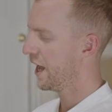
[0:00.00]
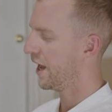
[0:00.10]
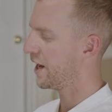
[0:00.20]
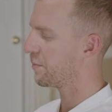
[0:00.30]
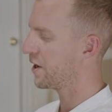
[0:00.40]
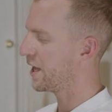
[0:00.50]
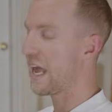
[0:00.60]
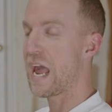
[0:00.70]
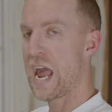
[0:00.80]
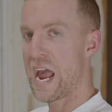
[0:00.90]
And I'm gonna
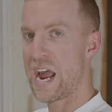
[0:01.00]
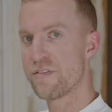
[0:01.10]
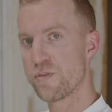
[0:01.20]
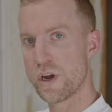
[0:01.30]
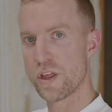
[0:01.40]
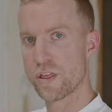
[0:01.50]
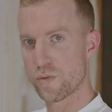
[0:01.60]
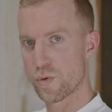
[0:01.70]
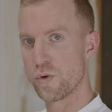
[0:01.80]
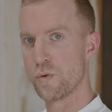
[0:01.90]
get halfway
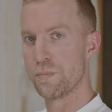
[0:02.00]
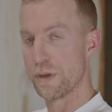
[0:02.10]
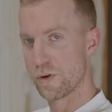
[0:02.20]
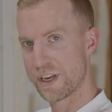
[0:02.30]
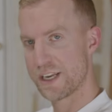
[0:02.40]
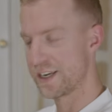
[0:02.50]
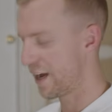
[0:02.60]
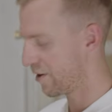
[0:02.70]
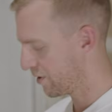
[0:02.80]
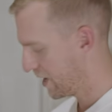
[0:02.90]
through building
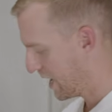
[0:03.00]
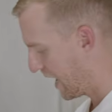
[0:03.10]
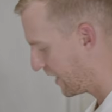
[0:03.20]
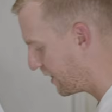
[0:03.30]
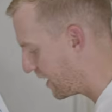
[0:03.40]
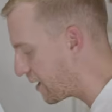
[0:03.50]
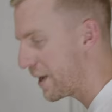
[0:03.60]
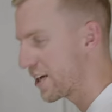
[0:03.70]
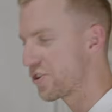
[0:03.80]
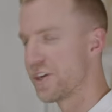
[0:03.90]
down, and then I'm
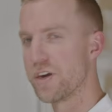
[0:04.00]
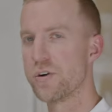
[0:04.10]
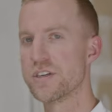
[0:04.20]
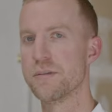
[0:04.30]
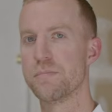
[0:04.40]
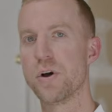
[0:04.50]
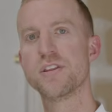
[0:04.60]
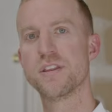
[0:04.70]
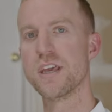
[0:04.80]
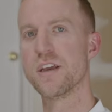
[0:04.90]
actually going to put
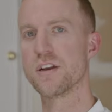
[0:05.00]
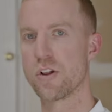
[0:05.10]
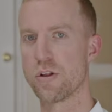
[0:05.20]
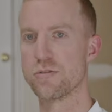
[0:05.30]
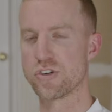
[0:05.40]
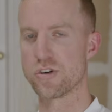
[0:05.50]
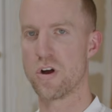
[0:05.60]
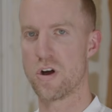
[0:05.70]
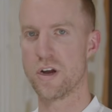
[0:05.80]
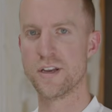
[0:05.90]
the enclosure
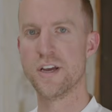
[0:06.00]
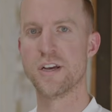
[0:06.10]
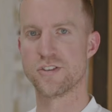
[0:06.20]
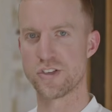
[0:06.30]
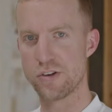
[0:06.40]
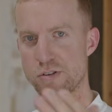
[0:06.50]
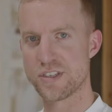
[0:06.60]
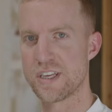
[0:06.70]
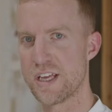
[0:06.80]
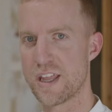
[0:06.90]
on. So you'll
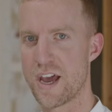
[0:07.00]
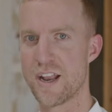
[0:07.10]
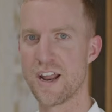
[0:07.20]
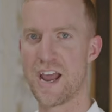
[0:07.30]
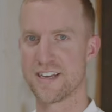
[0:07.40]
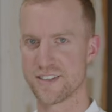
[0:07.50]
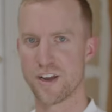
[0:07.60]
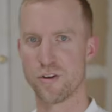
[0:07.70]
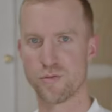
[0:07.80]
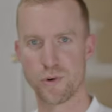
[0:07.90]
see that as I
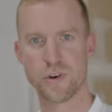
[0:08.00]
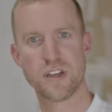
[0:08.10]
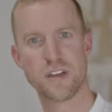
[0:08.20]
go through it.